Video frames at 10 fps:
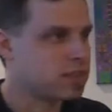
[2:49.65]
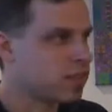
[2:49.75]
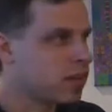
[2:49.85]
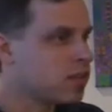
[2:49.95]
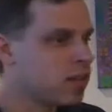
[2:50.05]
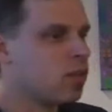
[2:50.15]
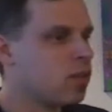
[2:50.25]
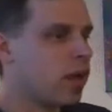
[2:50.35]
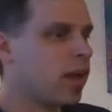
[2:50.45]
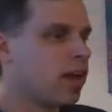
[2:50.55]
0,
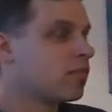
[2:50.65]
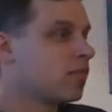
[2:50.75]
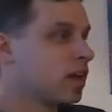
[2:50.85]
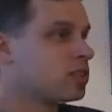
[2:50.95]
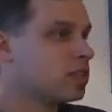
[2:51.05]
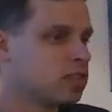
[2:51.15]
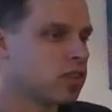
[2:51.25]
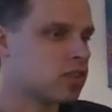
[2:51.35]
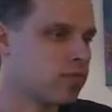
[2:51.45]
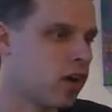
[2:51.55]
where the function is
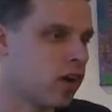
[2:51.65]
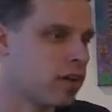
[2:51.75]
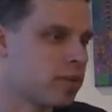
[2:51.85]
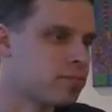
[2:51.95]
not defined.